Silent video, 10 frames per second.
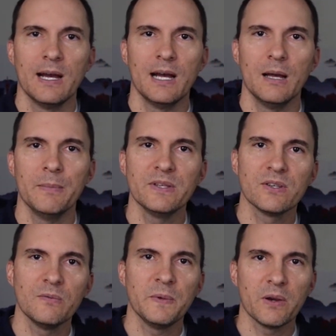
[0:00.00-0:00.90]

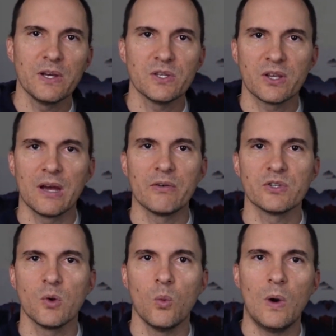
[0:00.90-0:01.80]
Misconfiguration
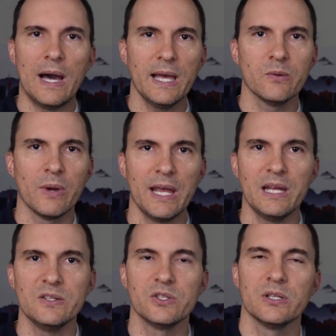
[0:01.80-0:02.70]
covers a wide
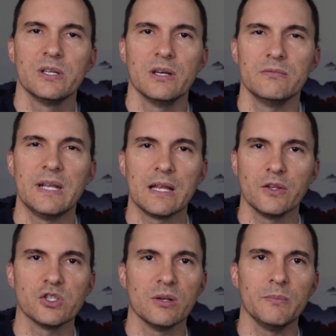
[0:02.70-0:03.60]
range of
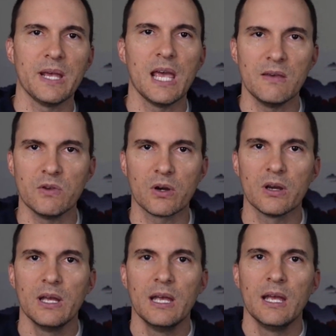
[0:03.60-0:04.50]
negligent behavior.